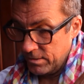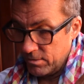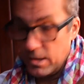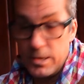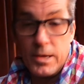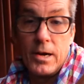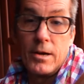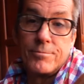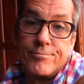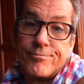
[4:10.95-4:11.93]
right
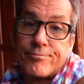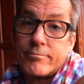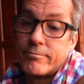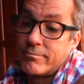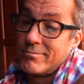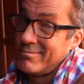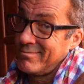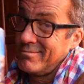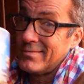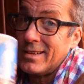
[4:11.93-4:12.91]
now
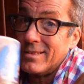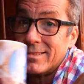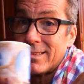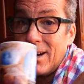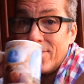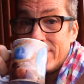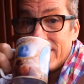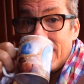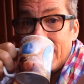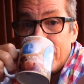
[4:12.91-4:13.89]
coffee
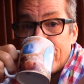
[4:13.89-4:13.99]
time.